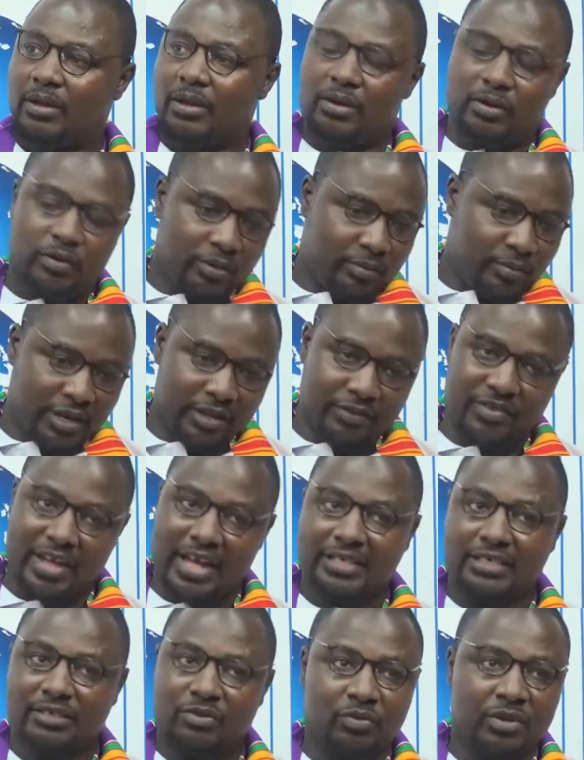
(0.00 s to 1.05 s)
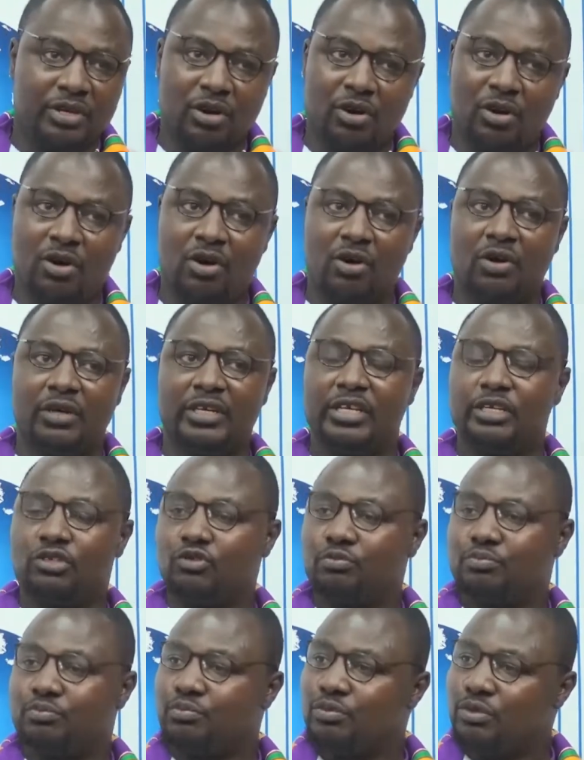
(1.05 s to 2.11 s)
We believe that we all need to
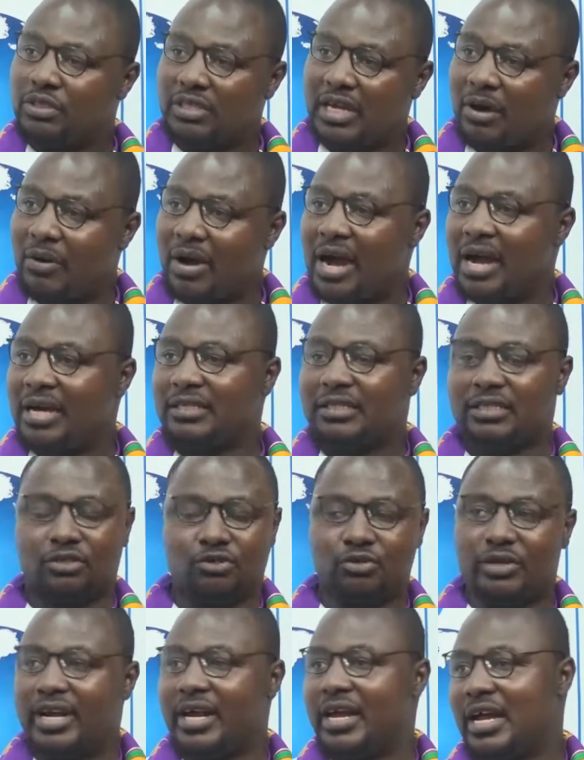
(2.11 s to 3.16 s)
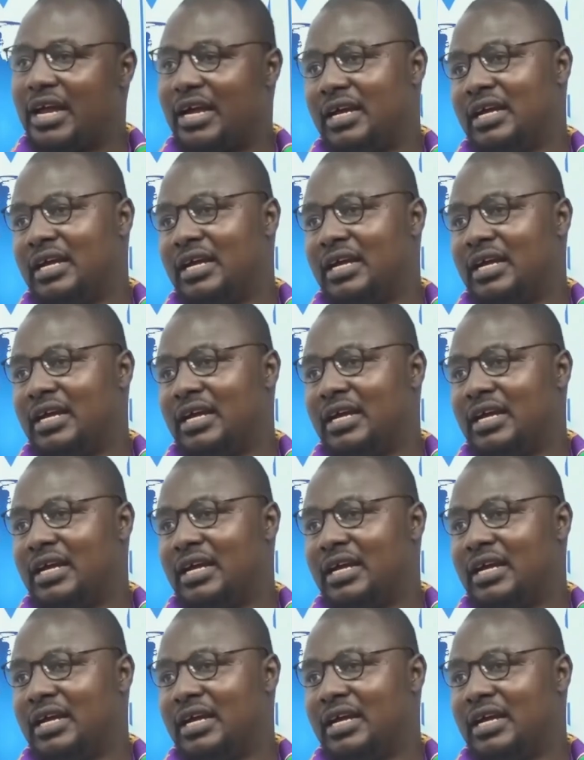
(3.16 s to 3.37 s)
put our arts together,